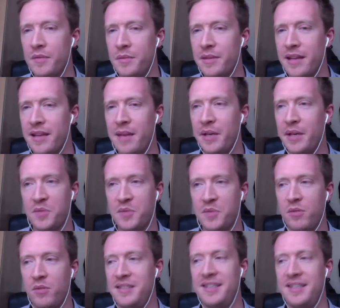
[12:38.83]
I mean, their biggest
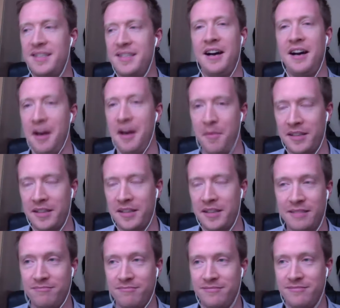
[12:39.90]
problem is time
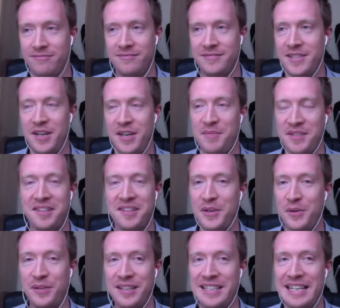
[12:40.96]
to study
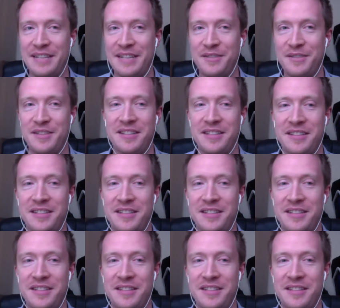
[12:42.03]
all these languages.